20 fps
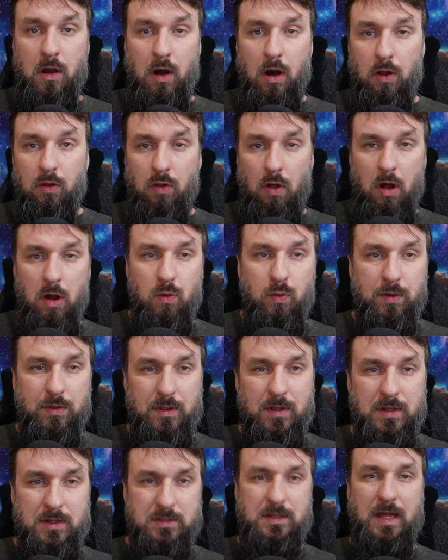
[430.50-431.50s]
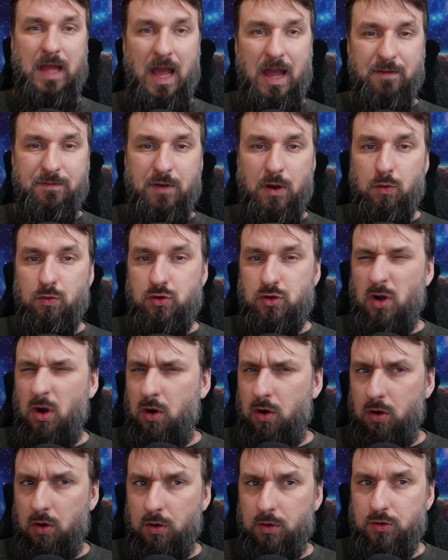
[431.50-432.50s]
Along with this, they have no
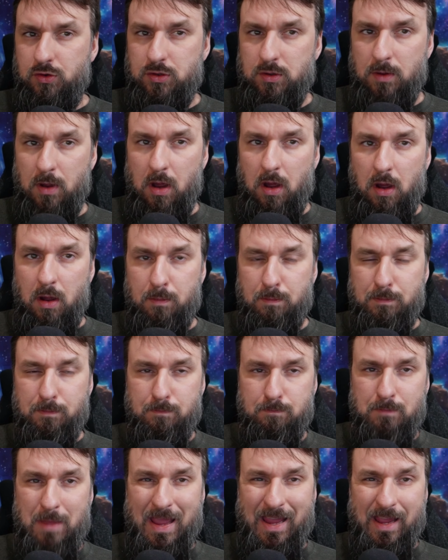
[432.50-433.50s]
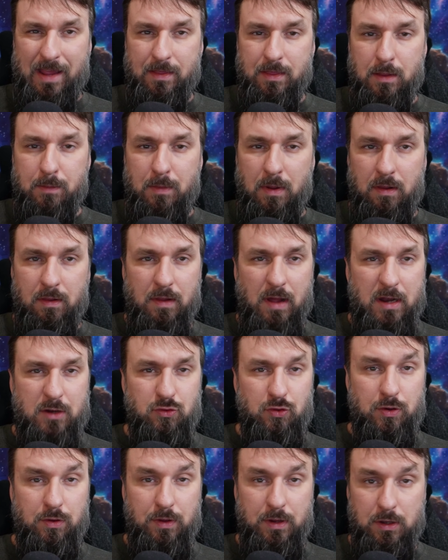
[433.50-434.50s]
charge, making them
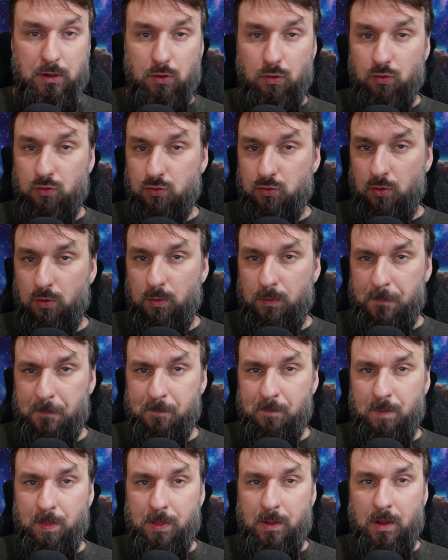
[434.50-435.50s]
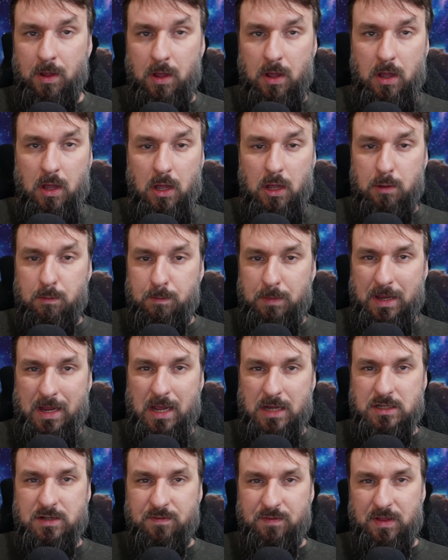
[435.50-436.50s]
electrically neutral.
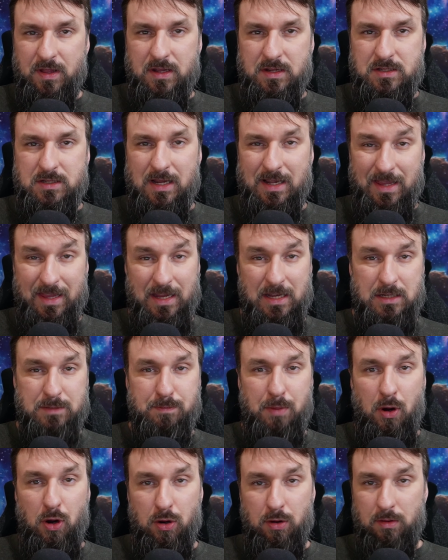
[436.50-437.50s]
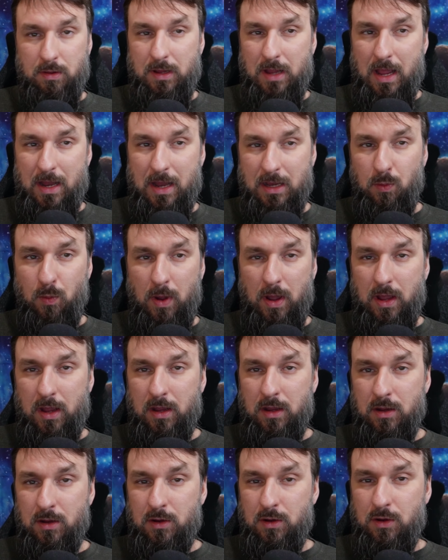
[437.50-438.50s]
Because of this, at least partly
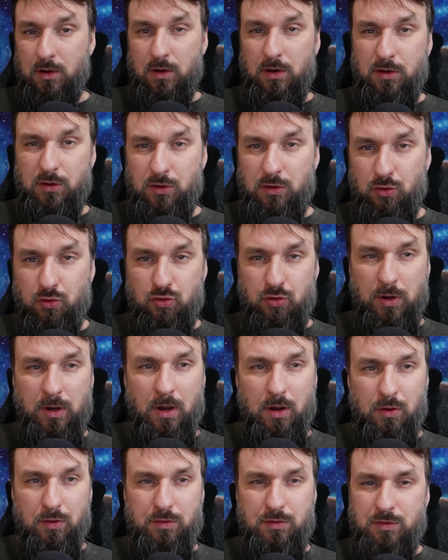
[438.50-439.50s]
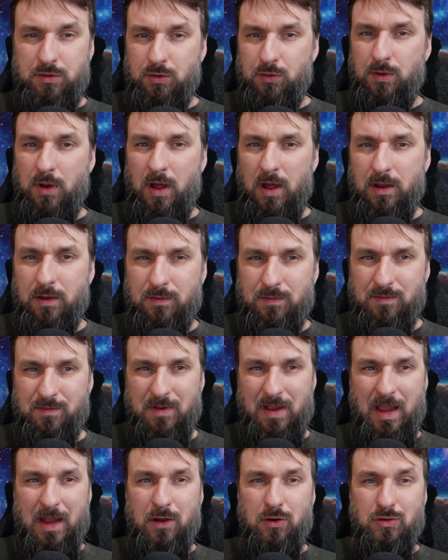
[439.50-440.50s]
anyway, neutrinos do not
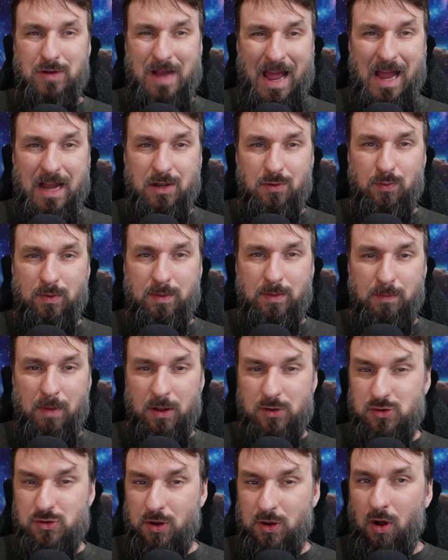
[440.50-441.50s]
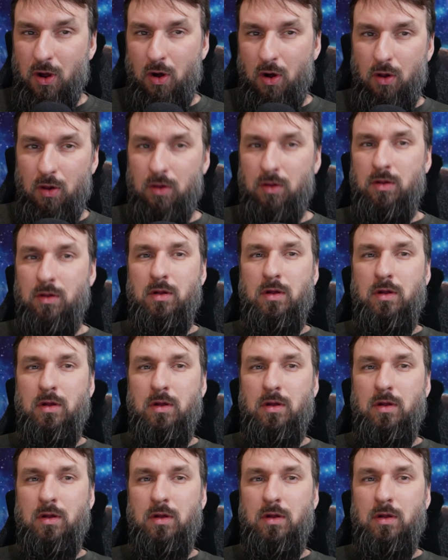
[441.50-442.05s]
interact with much at all.